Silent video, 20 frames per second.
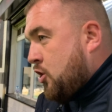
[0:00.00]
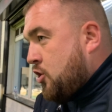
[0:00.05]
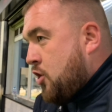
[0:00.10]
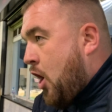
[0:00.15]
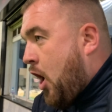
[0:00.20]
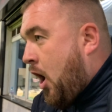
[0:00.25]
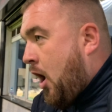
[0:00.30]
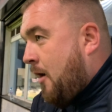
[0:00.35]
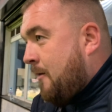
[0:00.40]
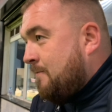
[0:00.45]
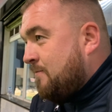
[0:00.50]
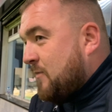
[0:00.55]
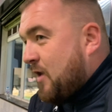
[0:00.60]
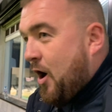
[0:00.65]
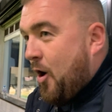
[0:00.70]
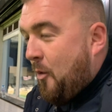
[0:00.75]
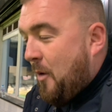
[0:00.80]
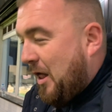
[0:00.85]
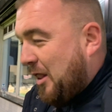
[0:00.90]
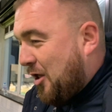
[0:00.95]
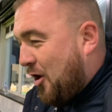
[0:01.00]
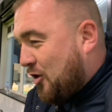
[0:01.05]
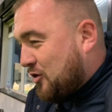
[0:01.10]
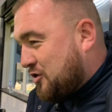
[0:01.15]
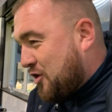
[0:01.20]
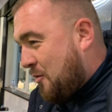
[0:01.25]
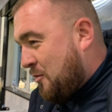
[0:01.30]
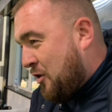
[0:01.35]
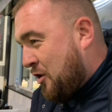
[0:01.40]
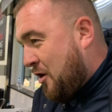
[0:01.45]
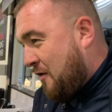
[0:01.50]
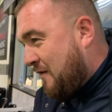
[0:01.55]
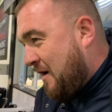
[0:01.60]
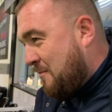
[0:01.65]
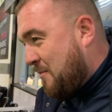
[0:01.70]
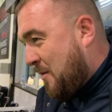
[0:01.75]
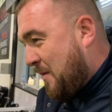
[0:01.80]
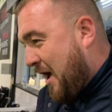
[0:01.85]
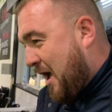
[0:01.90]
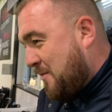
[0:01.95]
not, oh well, October and
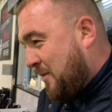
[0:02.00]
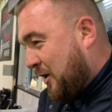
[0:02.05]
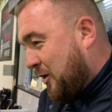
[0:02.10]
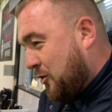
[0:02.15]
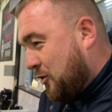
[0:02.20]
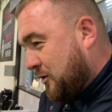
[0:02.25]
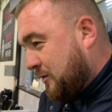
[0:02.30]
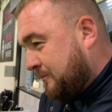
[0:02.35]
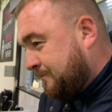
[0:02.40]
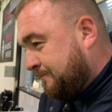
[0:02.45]
November might be good.